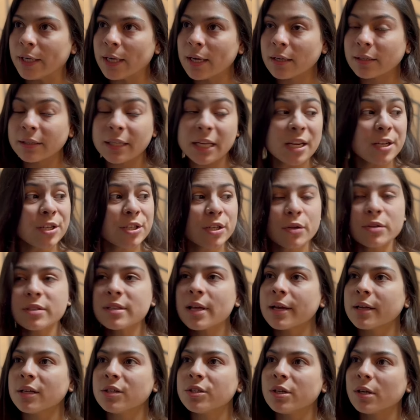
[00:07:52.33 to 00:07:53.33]
Ever since I
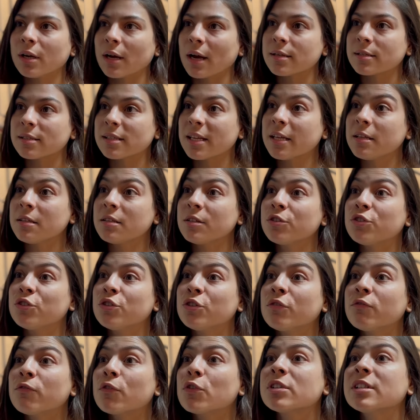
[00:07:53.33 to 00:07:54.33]
left home?
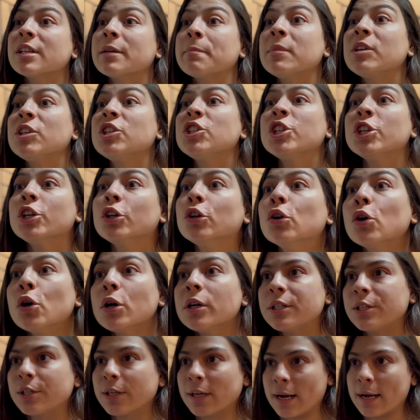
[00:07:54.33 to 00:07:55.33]
Since you got me out of the house,
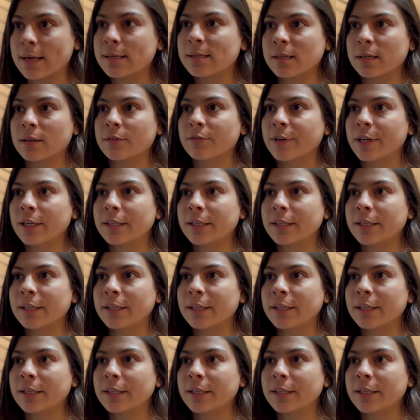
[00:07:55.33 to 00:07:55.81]
actually.